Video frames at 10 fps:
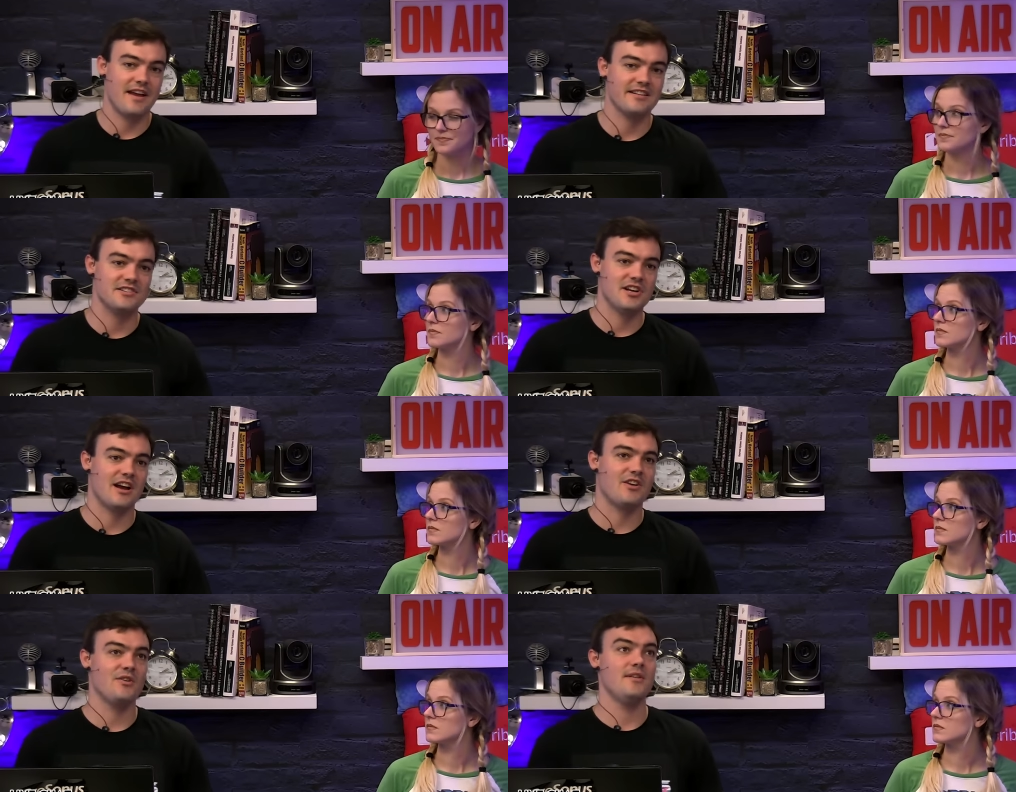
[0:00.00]

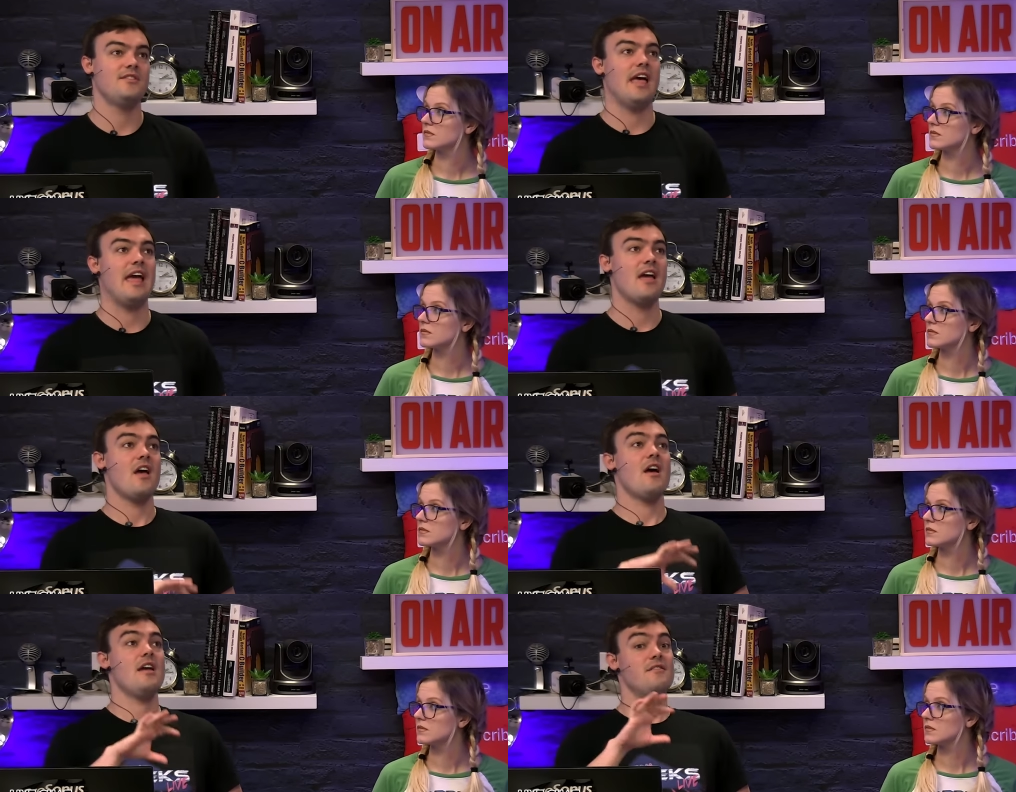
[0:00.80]
Speaker 1: Vaynerchuk, who is a
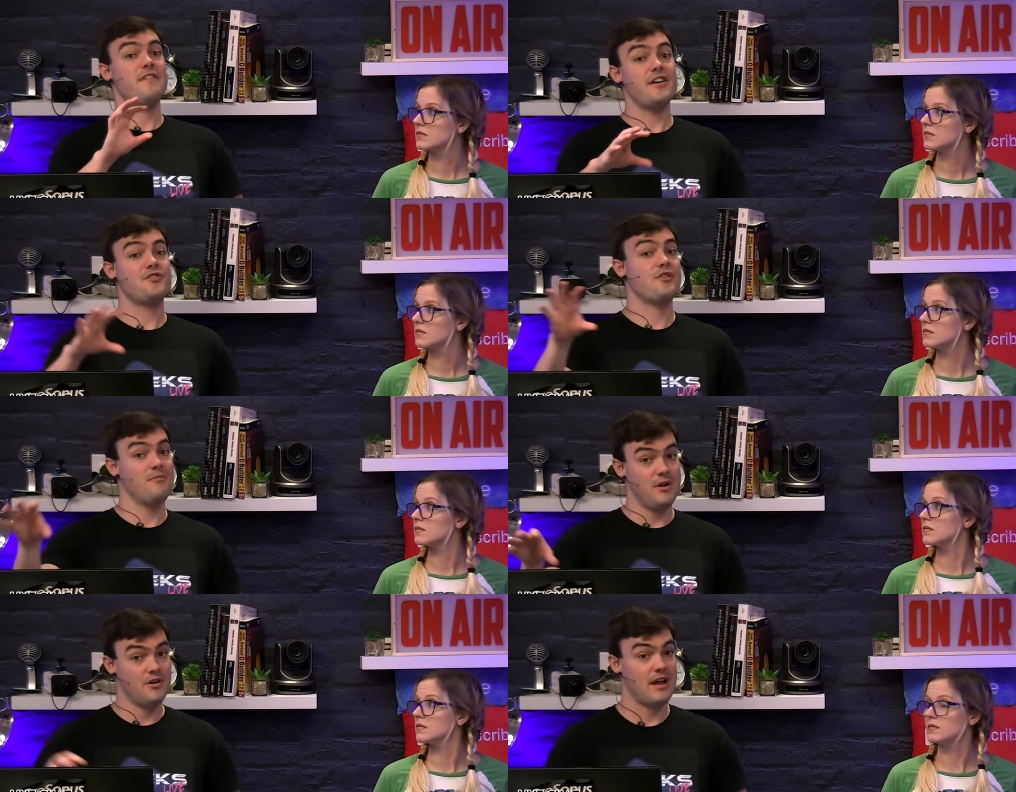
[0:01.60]
investor
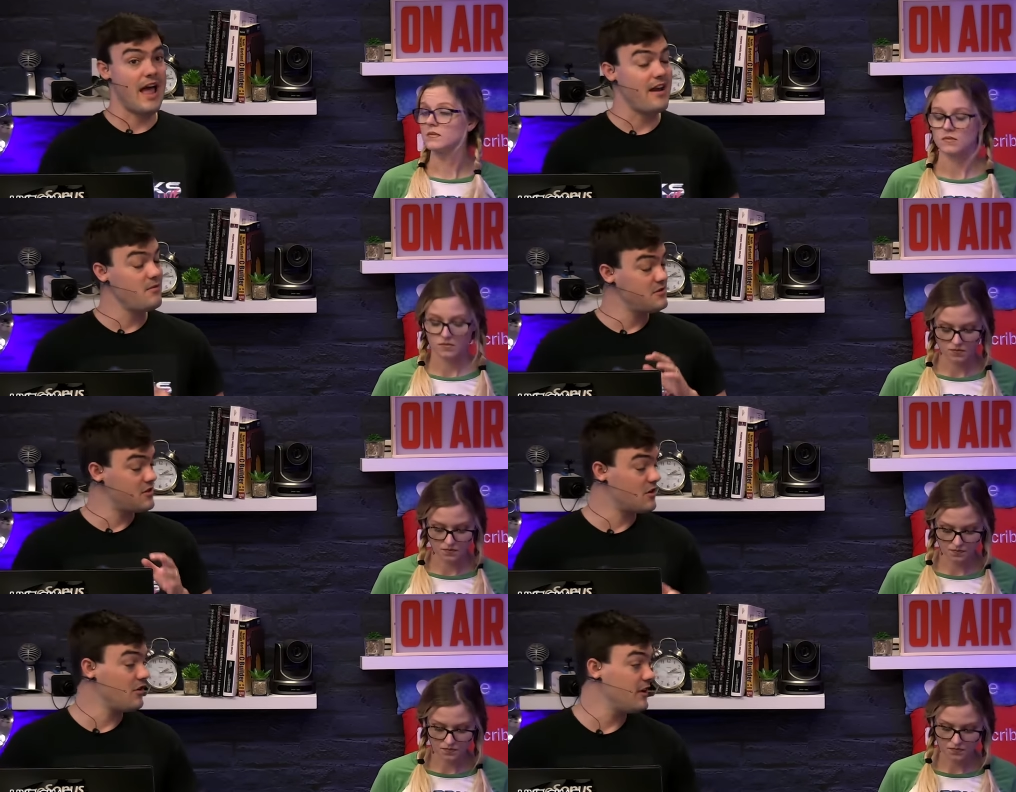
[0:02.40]
in Meerkat. He was
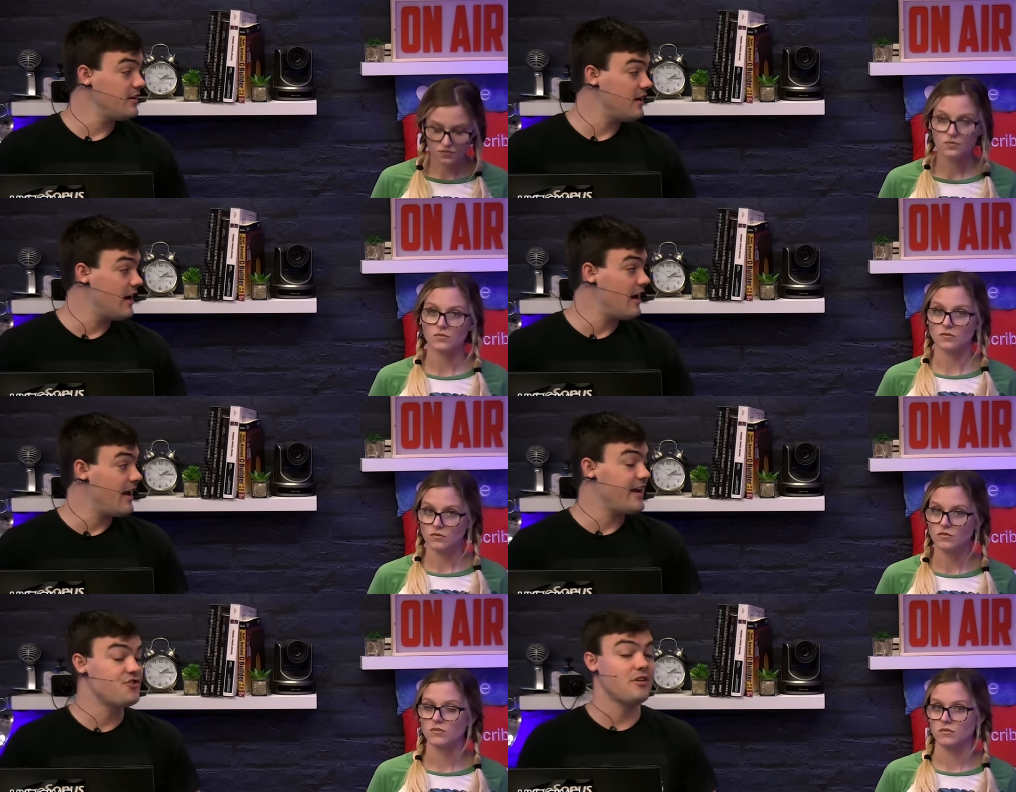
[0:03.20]
an early
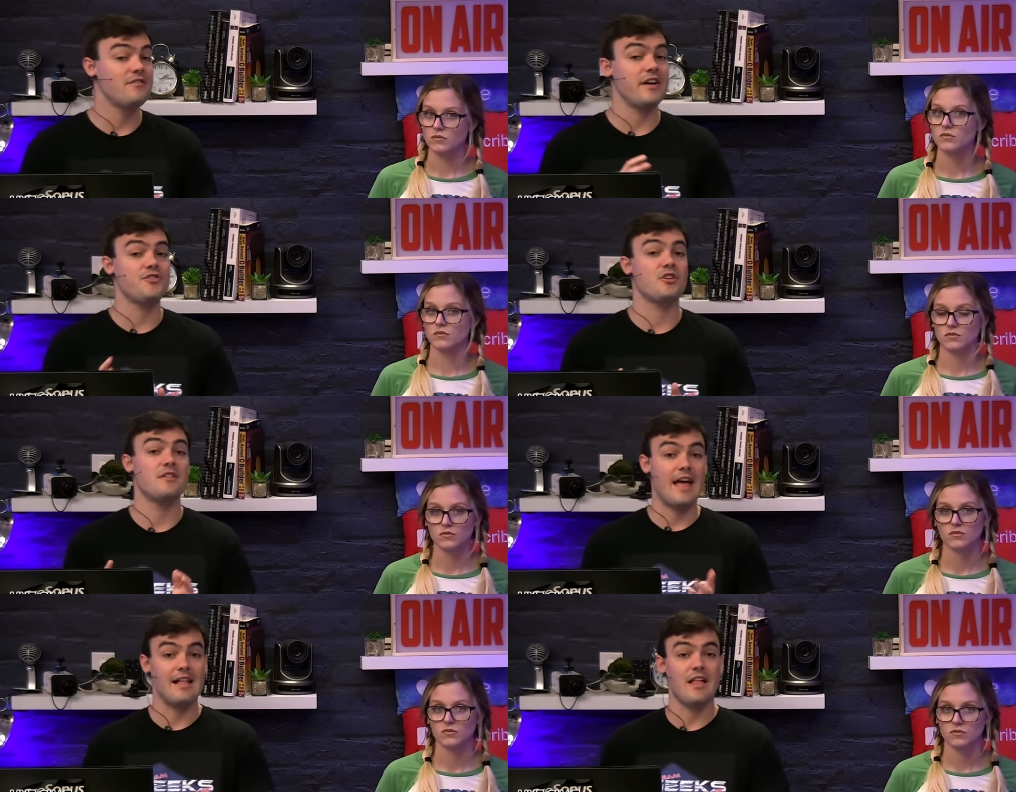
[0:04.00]
uh, angel
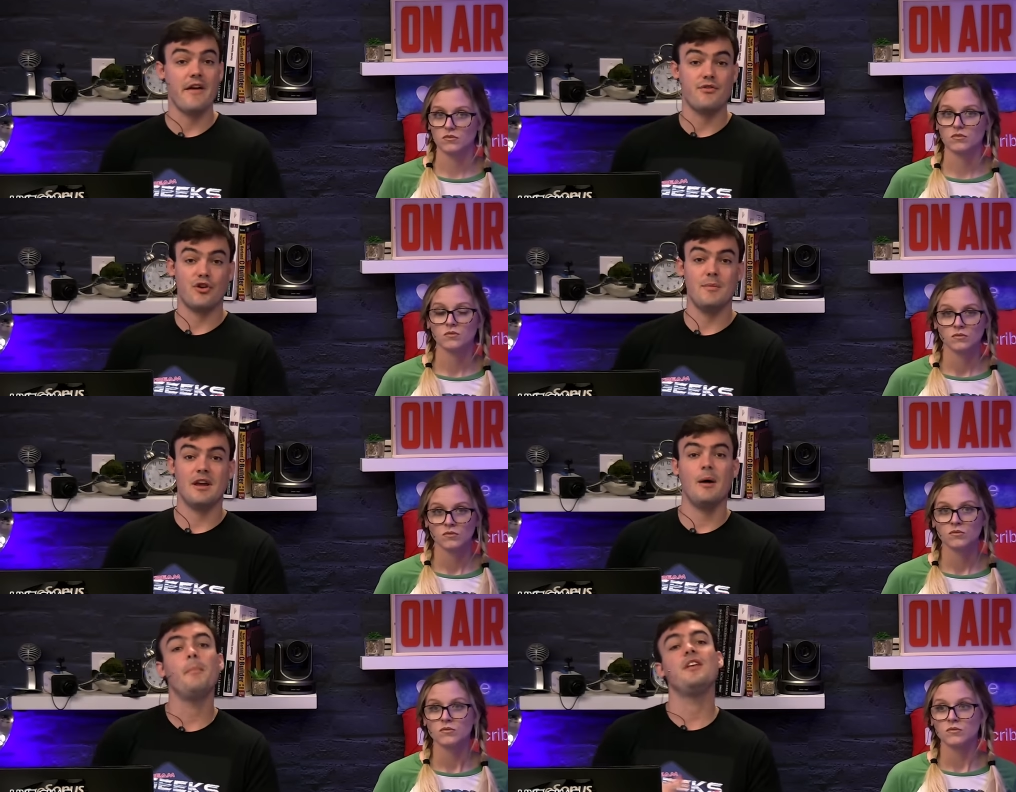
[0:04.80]
investor in that live
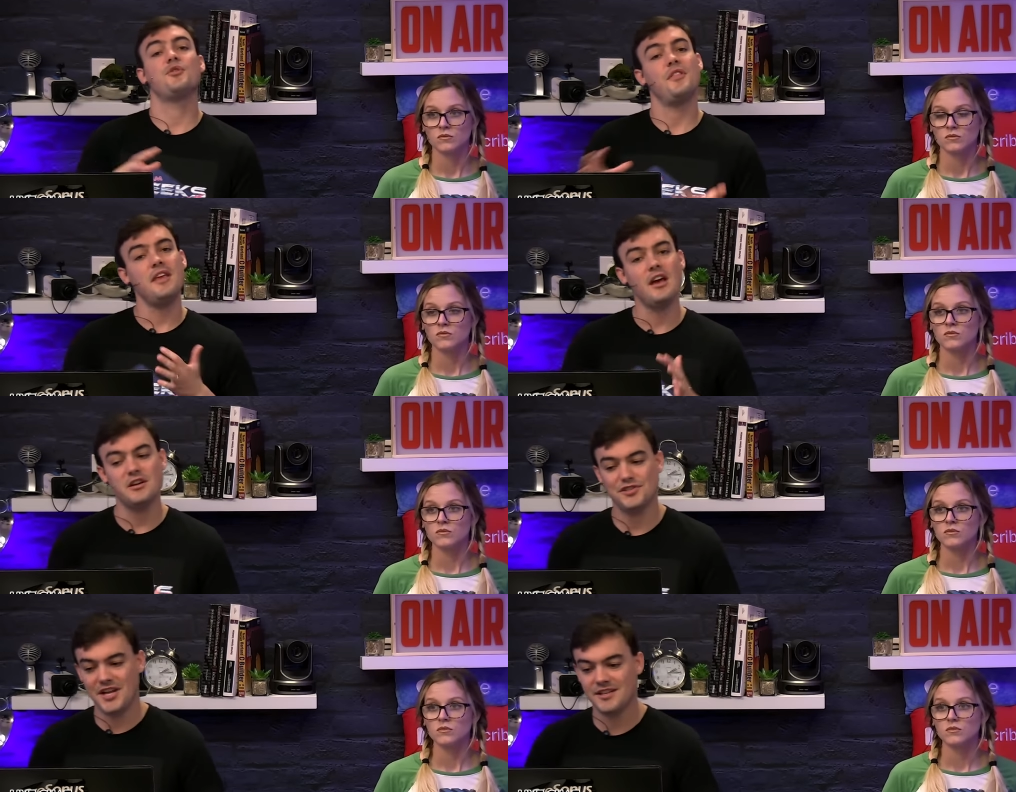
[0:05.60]
streaming company. So I think he
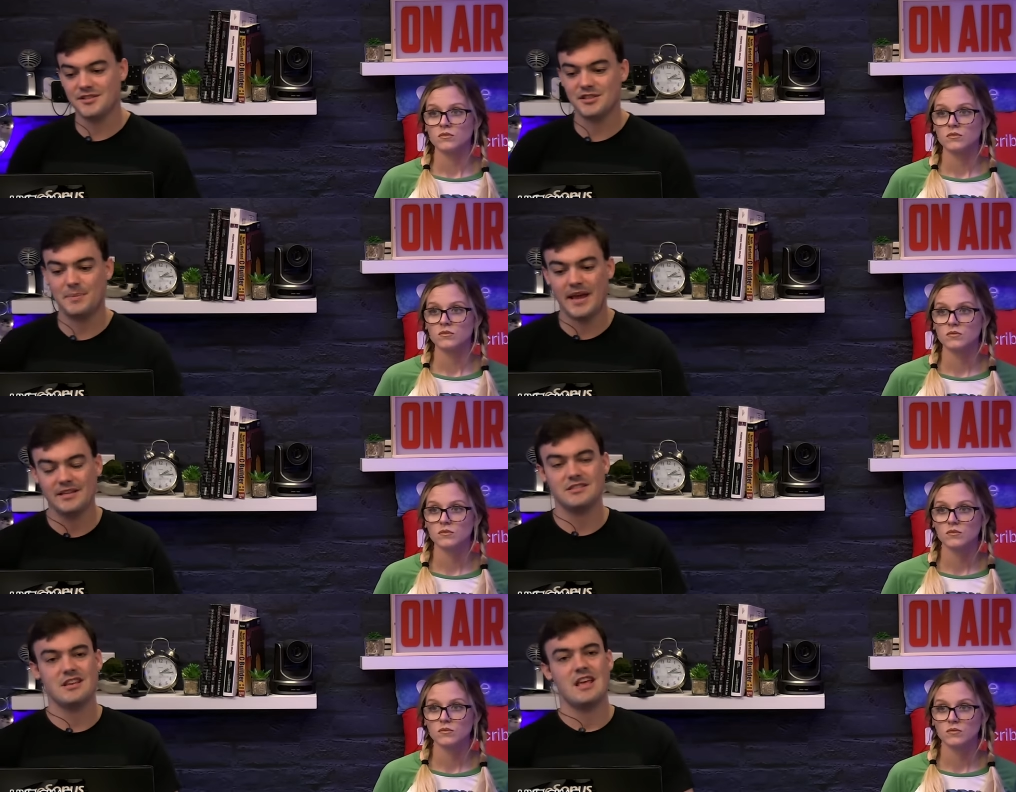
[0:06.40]
understands the
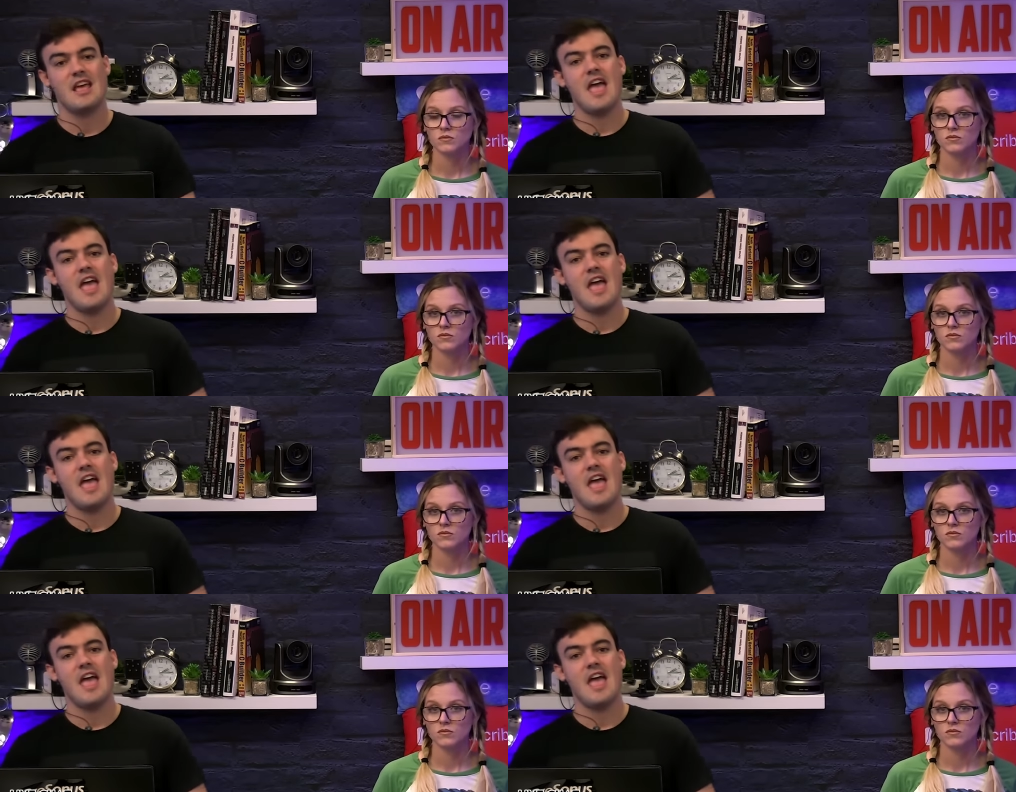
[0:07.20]
space.